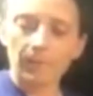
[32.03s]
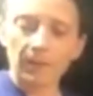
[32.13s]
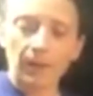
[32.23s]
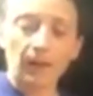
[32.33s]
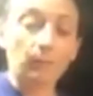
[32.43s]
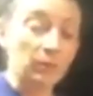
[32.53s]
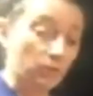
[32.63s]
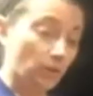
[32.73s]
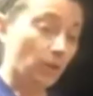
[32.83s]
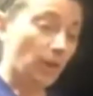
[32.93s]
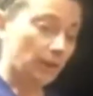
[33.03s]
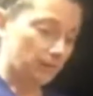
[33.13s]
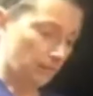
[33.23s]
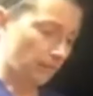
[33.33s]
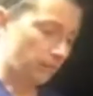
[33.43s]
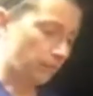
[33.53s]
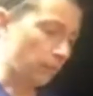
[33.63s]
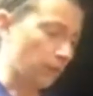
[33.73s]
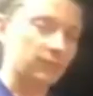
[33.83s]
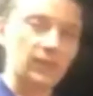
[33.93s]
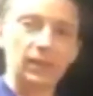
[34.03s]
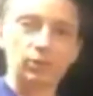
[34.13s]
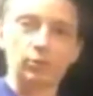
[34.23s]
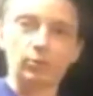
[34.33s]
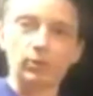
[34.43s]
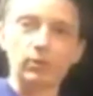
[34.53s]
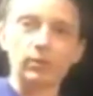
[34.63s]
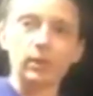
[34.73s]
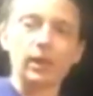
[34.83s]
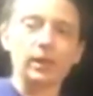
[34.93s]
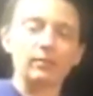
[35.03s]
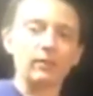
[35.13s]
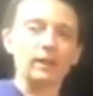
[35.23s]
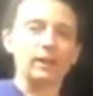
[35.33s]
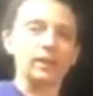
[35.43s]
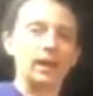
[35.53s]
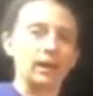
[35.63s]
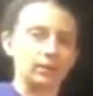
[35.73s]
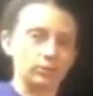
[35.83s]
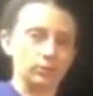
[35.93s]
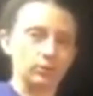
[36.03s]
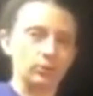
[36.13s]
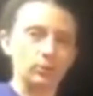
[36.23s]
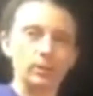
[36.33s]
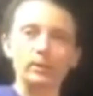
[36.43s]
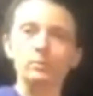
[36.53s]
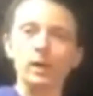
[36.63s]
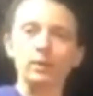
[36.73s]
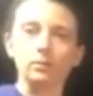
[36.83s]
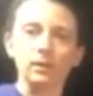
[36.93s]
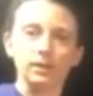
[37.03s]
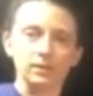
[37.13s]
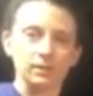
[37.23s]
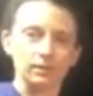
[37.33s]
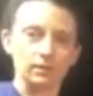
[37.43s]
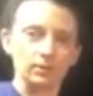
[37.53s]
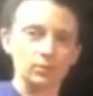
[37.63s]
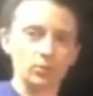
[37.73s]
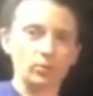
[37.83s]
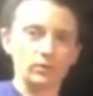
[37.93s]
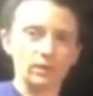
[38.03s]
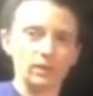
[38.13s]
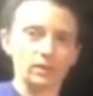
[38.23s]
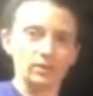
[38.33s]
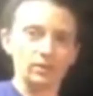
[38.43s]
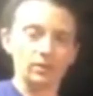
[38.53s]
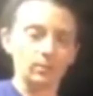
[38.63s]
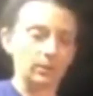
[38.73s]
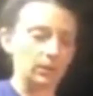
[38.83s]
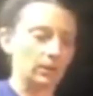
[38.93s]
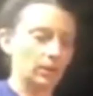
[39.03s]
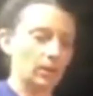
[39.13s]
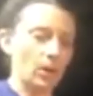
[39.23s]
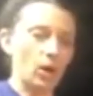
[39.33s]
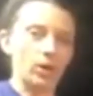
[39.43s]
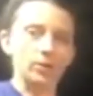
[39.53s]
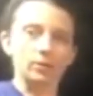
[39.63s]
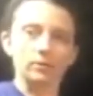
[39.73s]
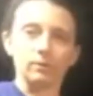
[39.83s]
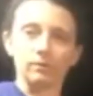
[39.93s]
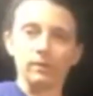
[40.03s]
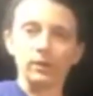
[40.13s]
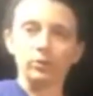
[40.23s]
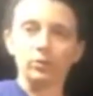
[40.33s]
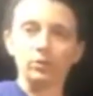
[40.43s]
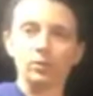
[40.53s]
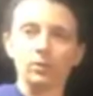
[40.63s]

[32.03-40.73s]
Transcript: I've been doing a lot of stuff with Danish oil, and I find that that actually sort of works better because it soaks in and is a little bit harder of a finish. So